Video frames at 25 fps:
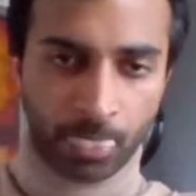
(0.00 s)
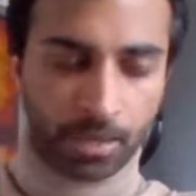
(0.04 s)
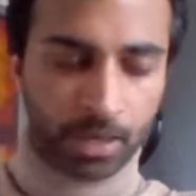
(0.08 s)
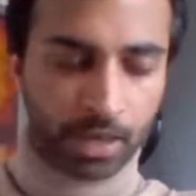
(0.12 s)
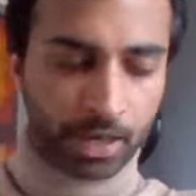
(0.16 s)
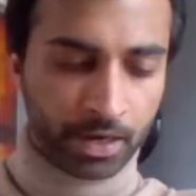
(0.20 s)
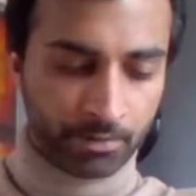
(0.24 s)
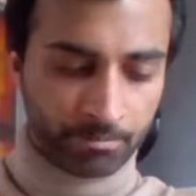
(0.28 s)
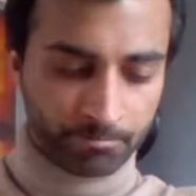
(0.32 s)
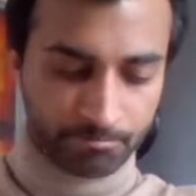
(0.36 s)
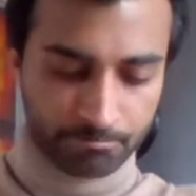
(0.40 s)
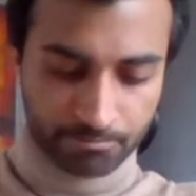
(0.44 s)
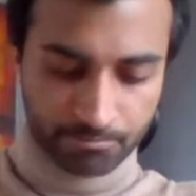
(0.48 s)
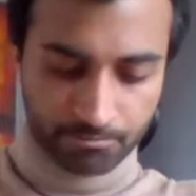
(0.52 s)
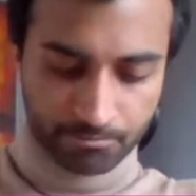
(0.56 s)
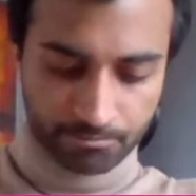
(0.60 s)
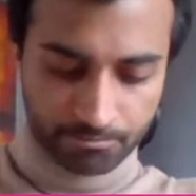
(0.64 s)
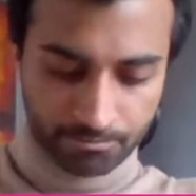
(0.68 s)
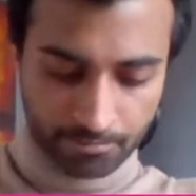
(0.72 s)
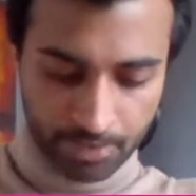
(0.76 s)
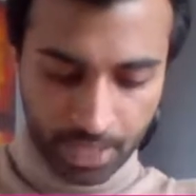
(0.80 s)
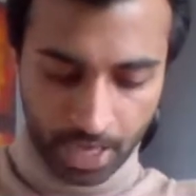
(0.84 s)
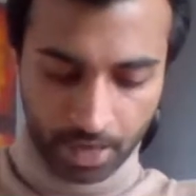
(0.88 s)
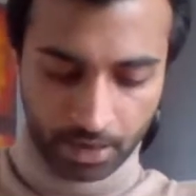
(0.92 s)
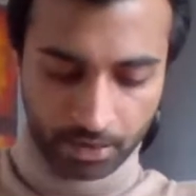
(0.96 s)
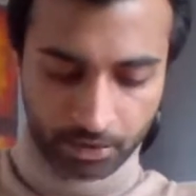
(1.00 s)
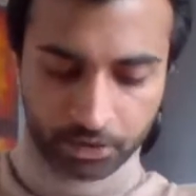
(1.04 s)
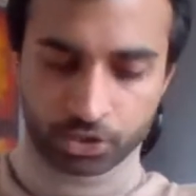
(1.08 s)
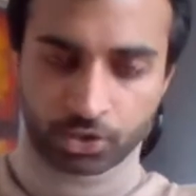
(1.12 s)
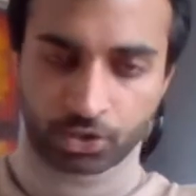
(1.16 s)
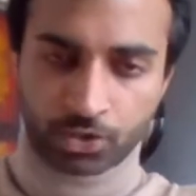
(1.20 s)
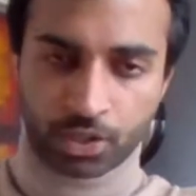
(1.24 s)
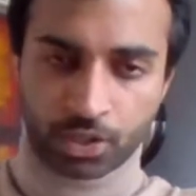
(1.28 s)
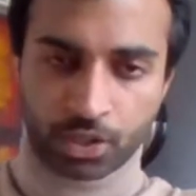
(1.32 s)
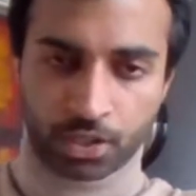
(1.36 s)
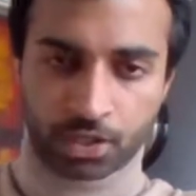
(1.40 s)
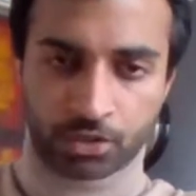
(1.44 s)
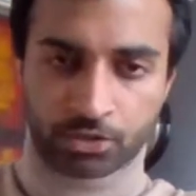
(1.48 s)
And yeah,
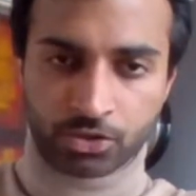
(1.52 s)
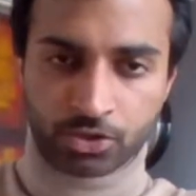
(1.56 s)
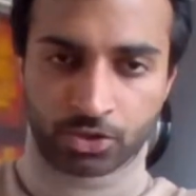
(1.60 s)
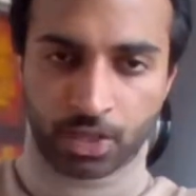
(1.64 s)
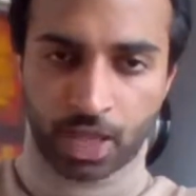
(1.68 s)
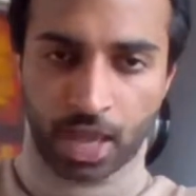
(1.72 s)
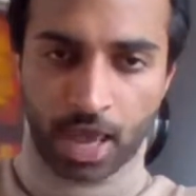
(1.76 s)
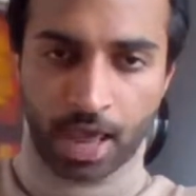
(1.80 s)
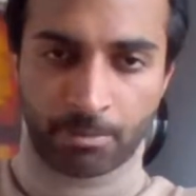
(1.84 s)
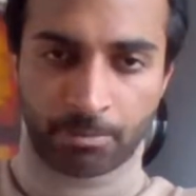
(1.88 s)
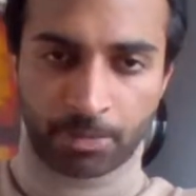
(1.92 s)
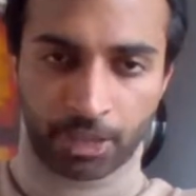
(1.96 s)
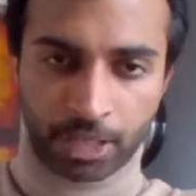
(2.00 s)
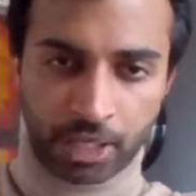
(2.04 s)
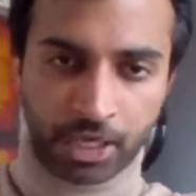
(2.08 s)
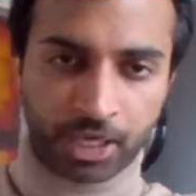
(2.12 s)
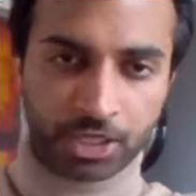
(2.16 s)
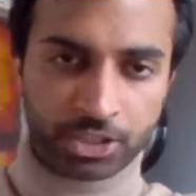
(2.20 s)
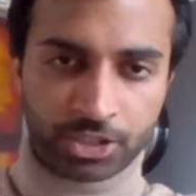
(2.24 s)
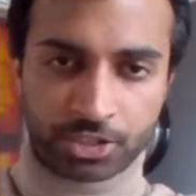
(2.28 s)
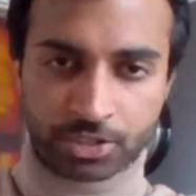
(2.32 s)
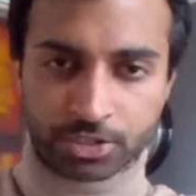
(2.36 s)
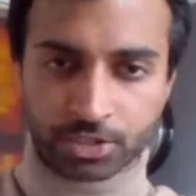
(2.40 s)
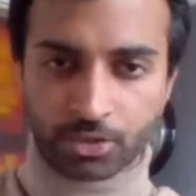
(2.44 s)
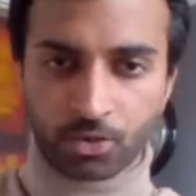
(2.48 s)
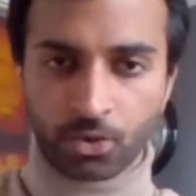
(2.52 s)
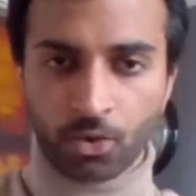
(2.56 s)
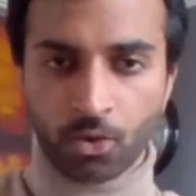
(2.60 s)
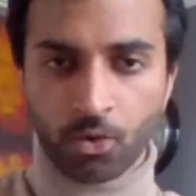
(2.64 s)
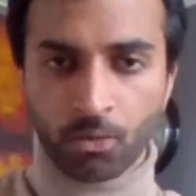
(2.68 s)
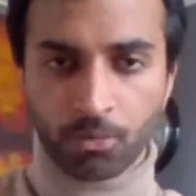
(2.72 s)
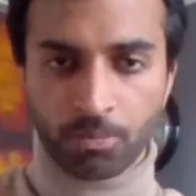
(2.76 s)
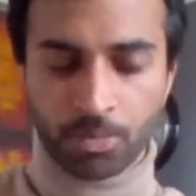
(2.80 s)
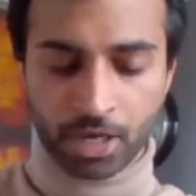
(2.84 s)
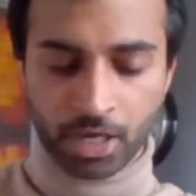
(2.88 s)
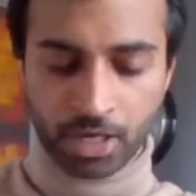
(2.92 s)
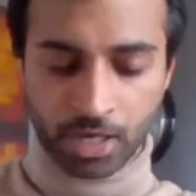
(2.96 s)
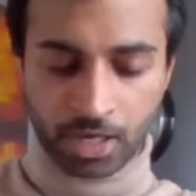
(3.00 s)
so the applications are
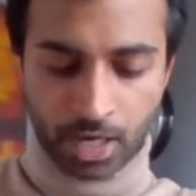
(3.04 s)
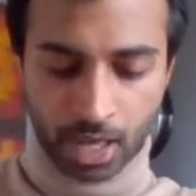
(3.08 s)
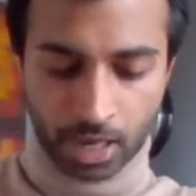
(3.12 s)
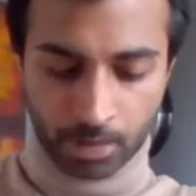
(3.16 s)
open.